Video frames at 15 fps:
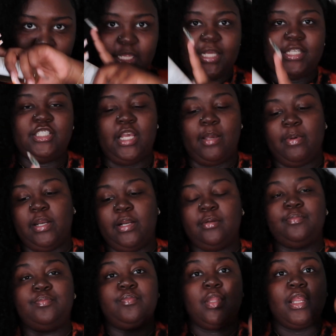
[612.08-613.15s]
like shea butter
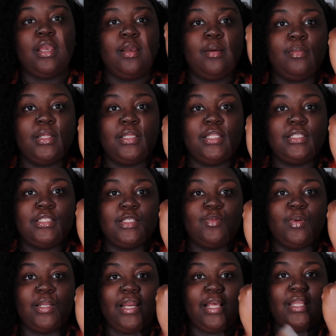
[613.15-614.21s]
this is
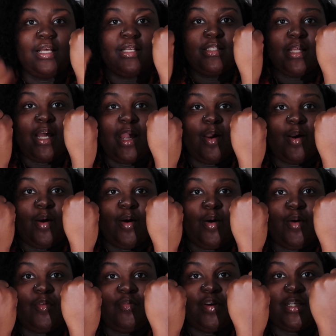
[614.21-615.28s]
what it looks like
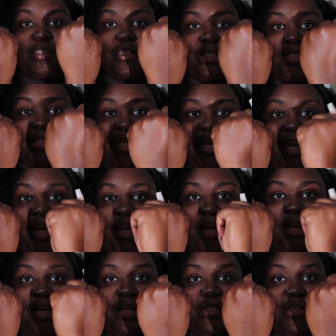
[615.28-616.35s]
on versus the hand
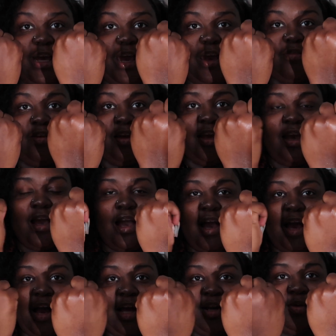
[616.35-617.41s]
that doesn't have it
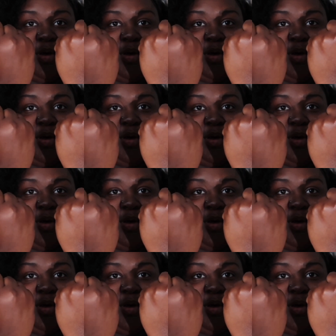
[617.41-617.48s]
i